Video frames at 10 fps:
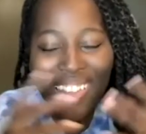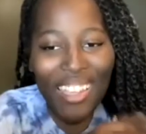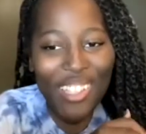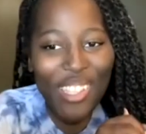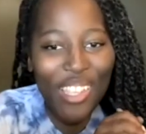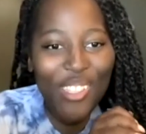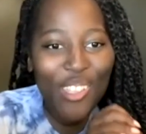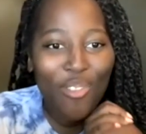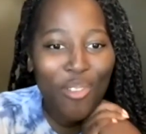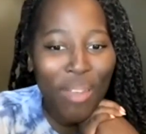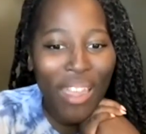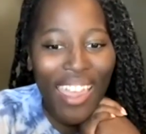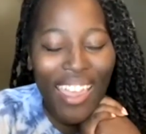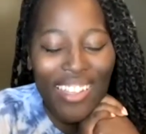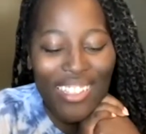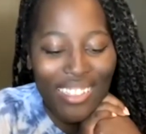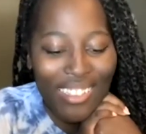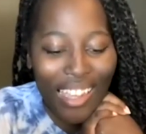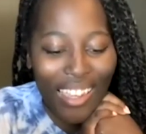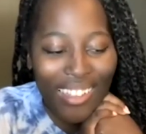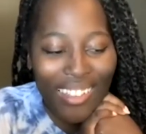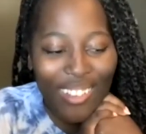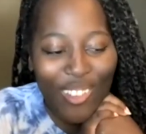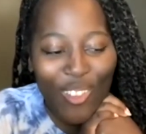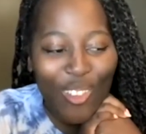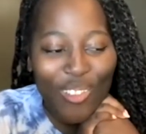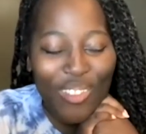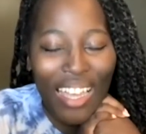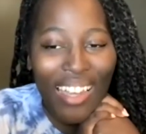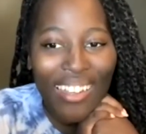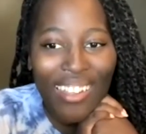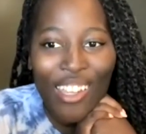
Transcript: like set stuff in my head and like all of that.